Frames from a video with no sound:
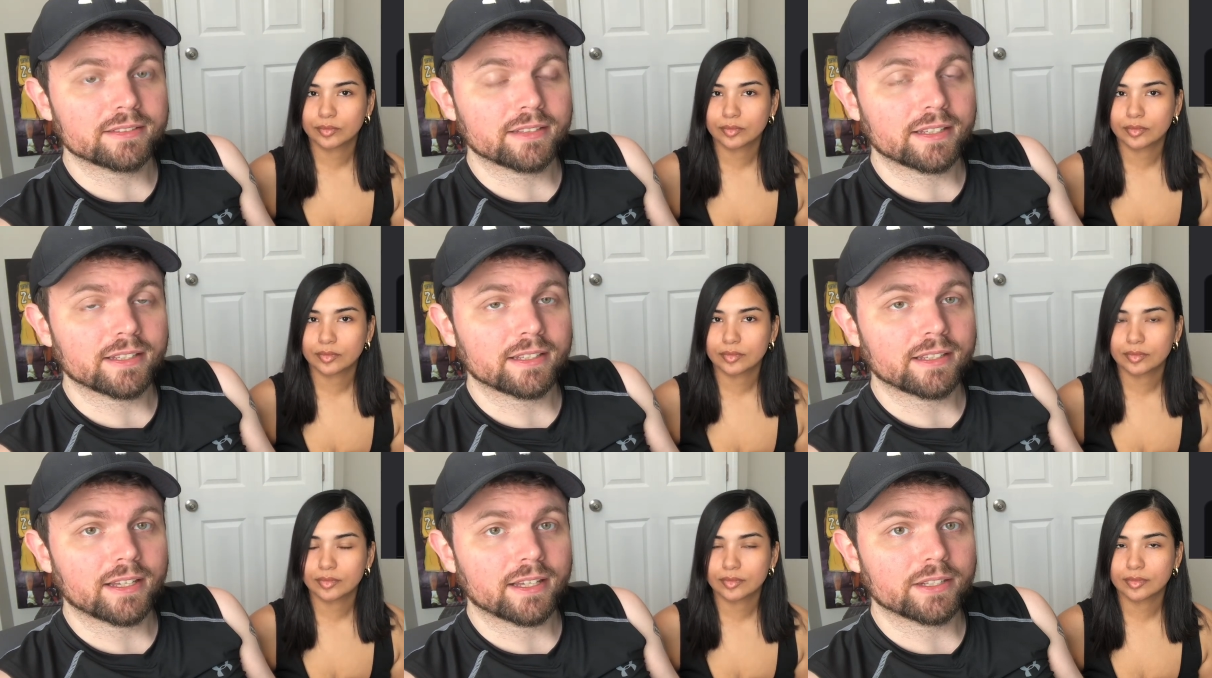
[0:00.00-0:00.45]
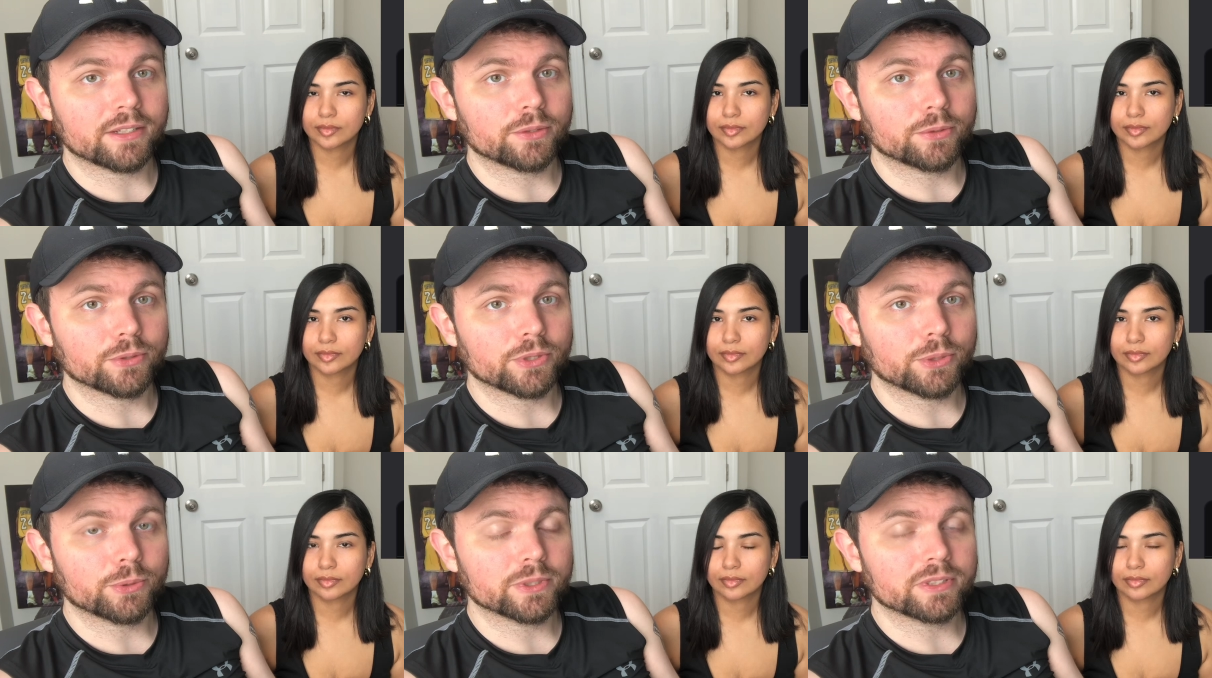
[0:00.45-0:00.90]
Speaker 1: I, I don't
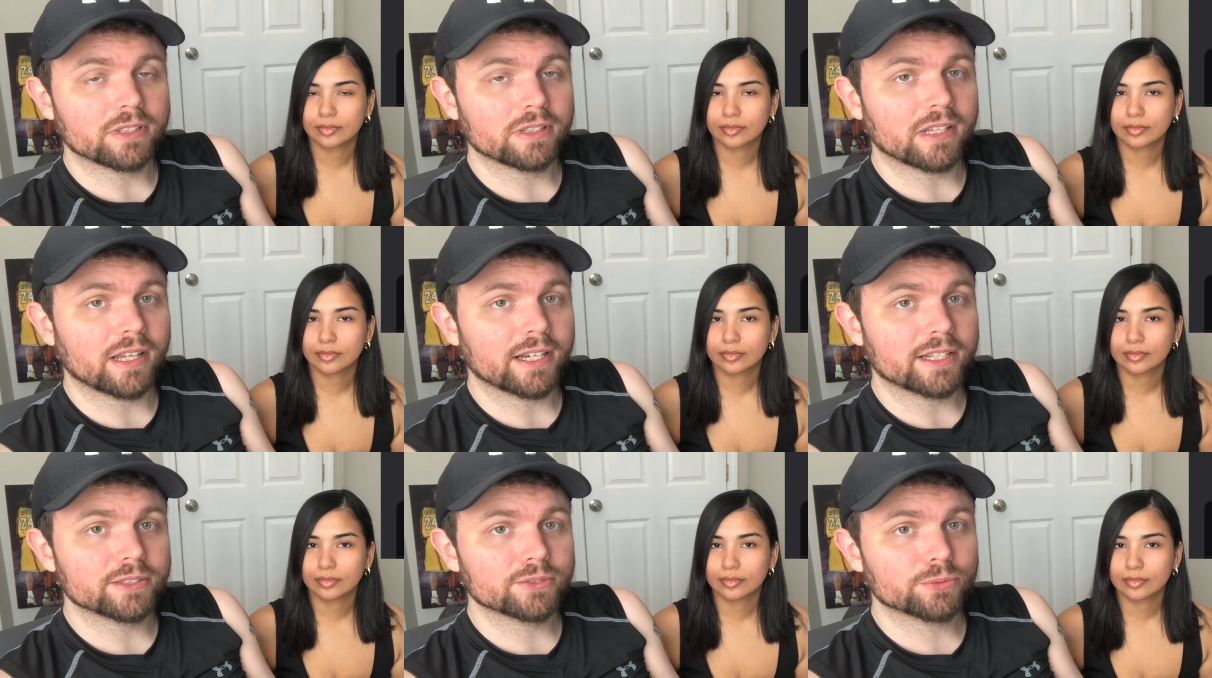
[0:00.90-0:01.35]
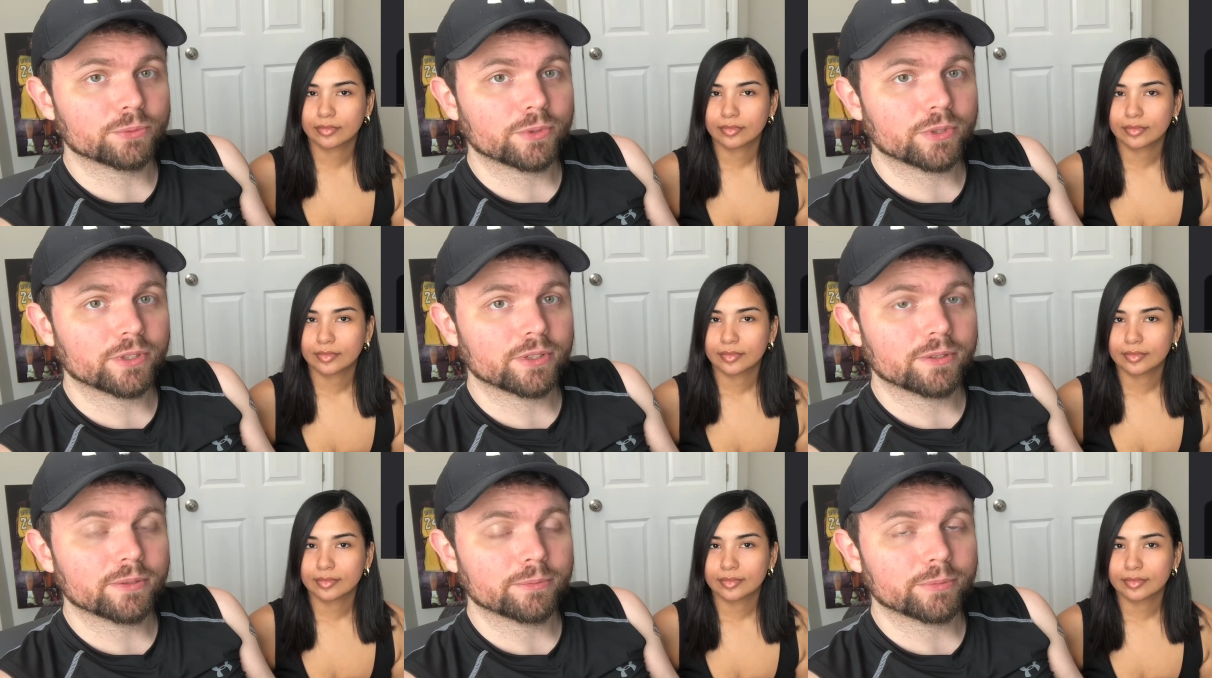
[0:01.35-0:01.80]
know what the lines
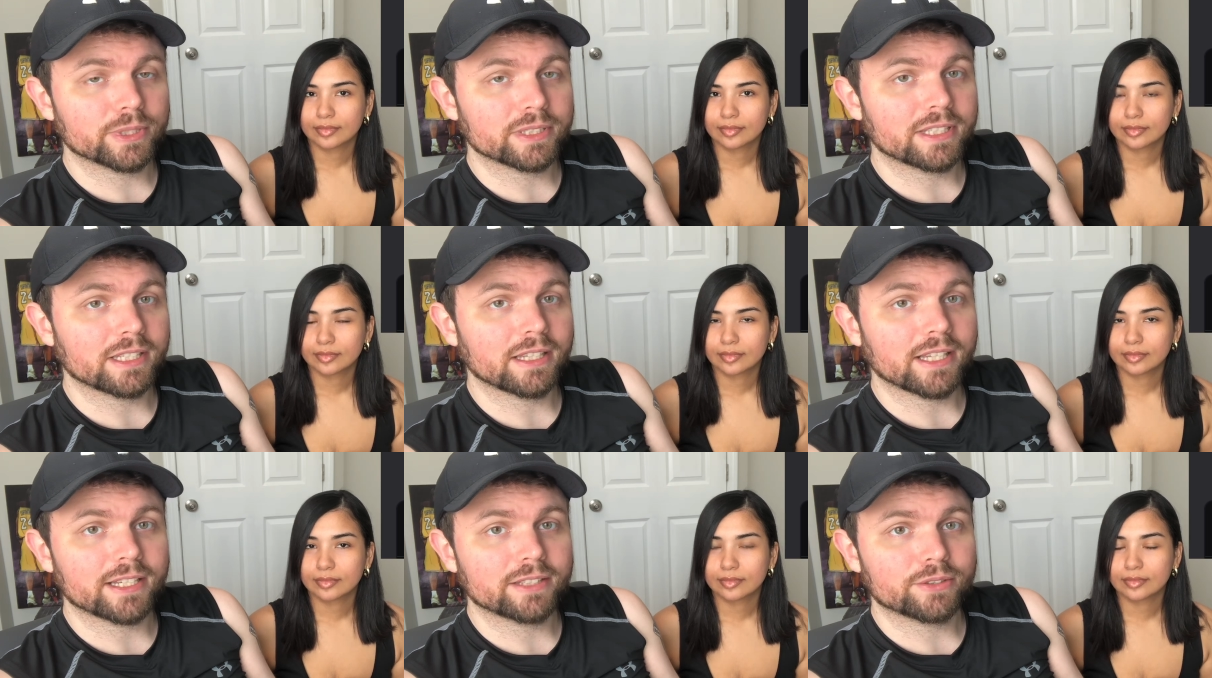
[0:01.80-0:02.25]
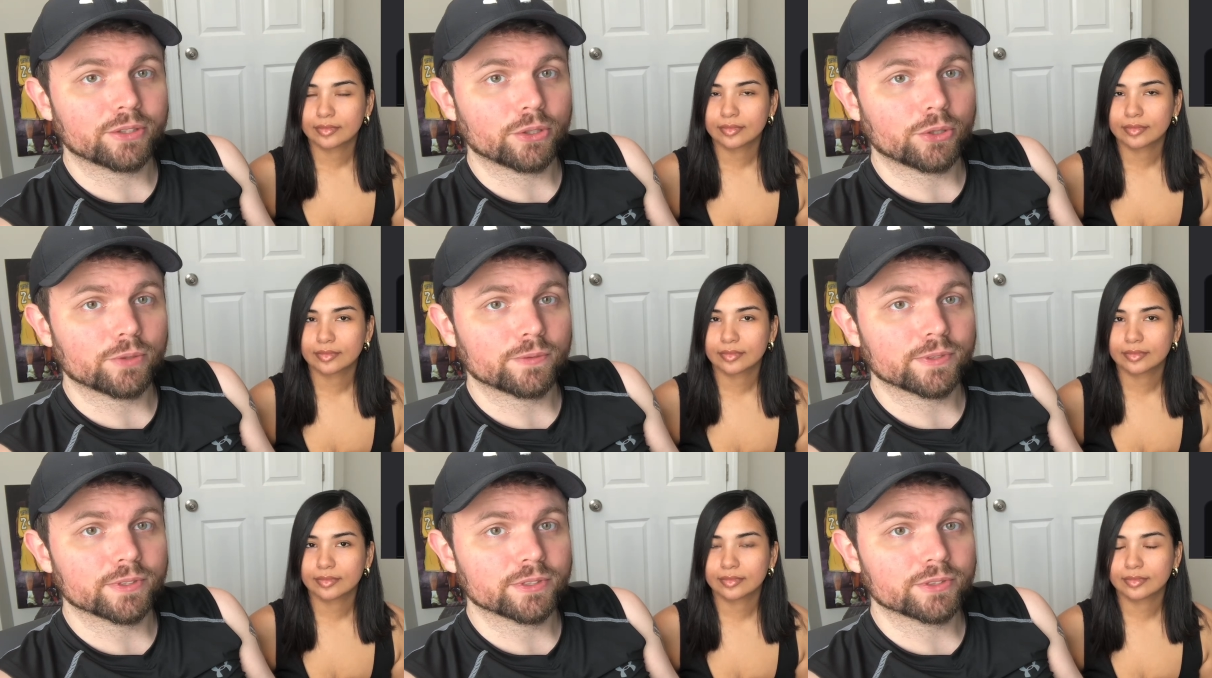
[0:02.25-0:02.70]
were, but they like the
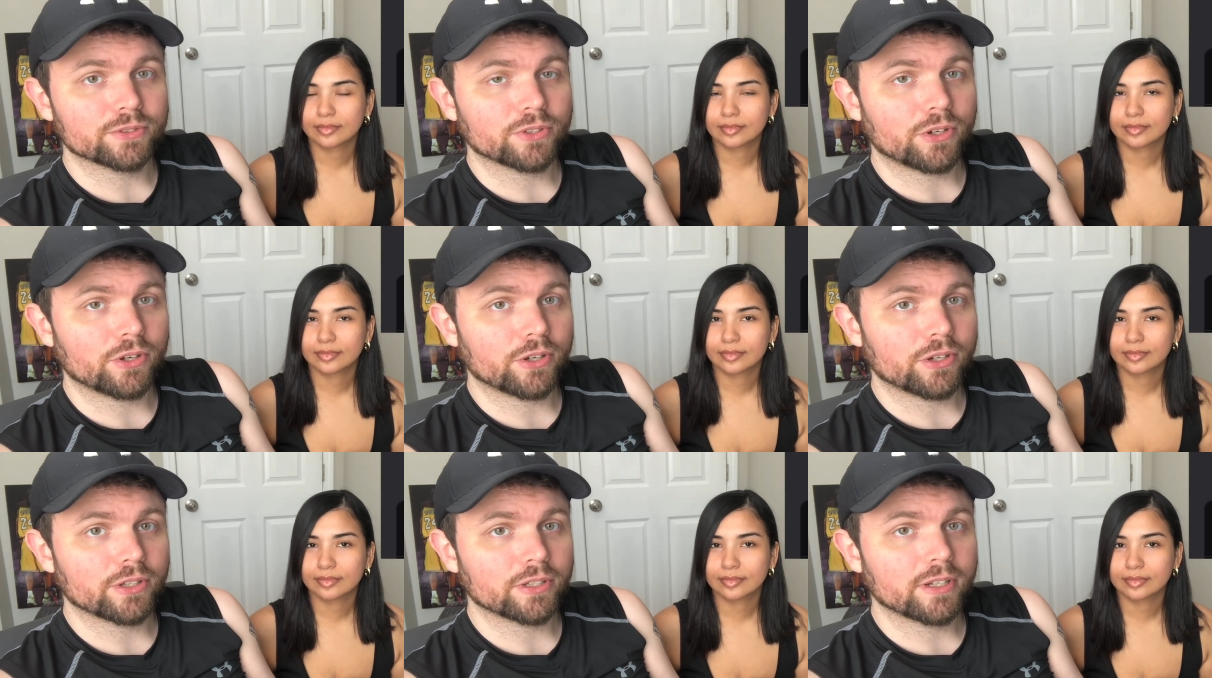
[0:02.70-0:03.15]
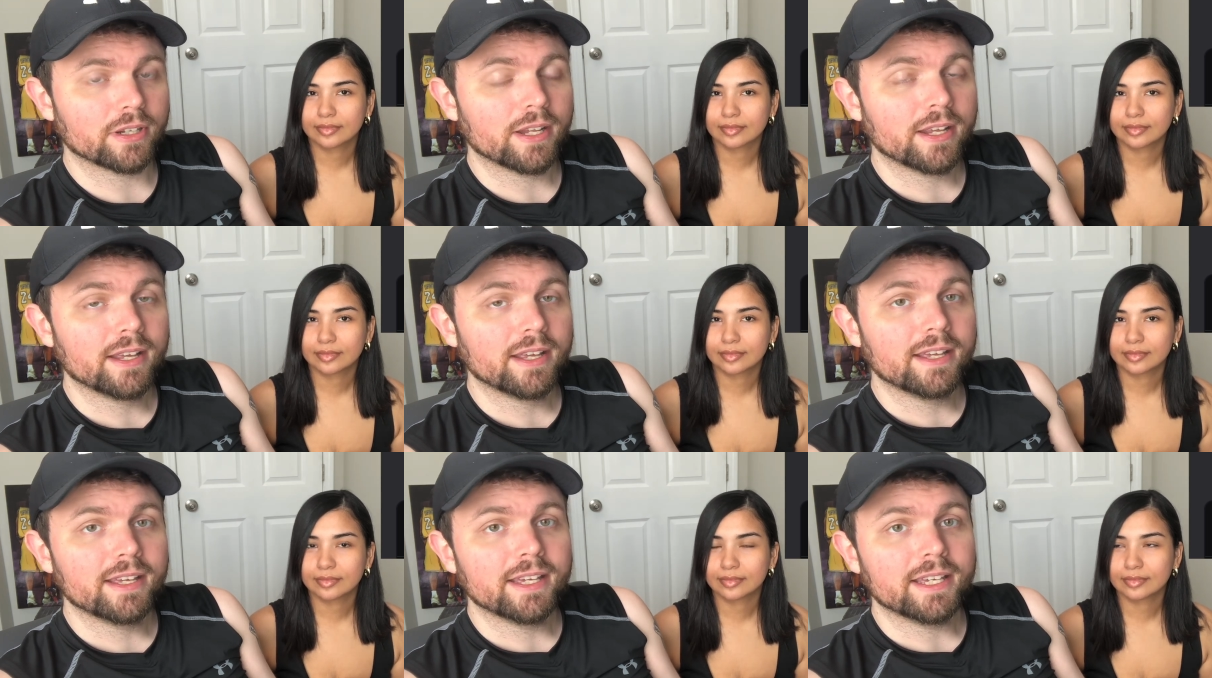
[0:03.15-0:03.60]
overs on
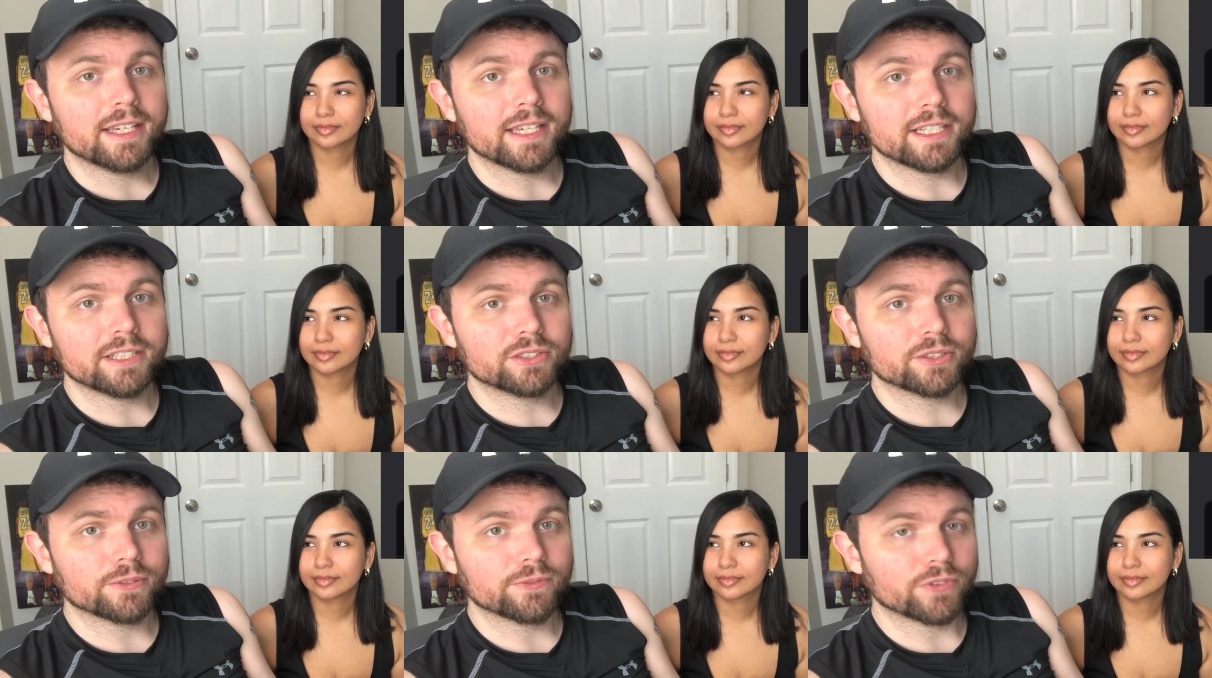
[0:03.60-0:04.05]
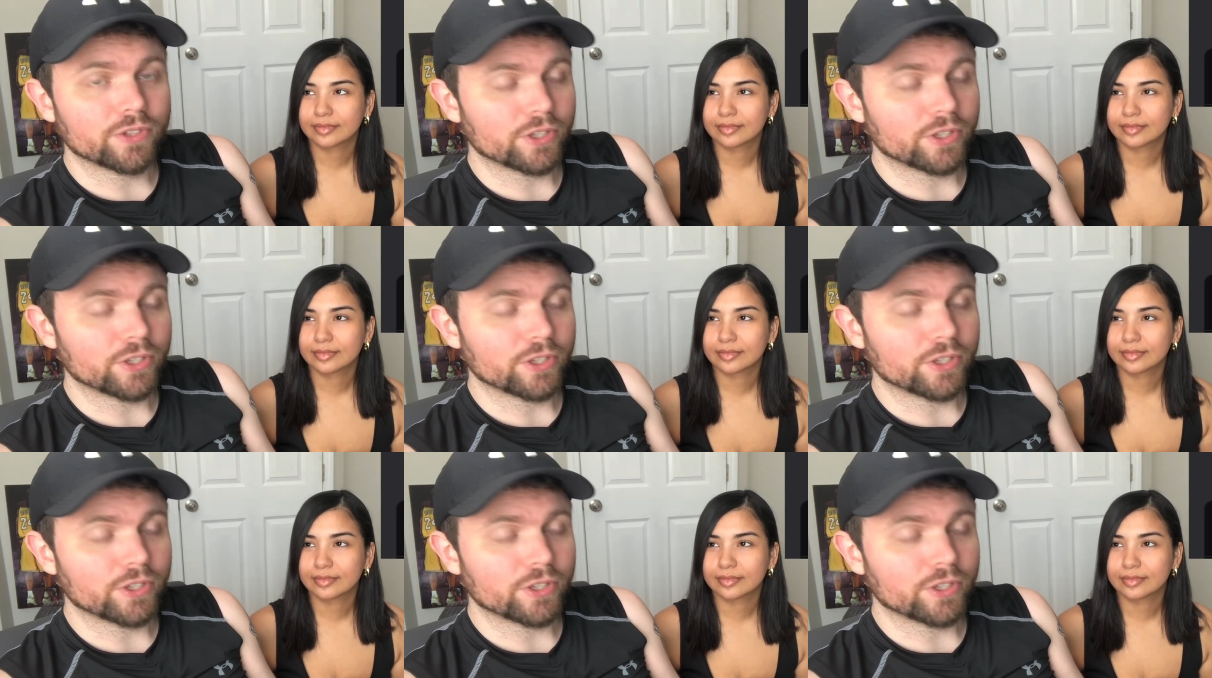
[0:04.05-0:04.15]
each of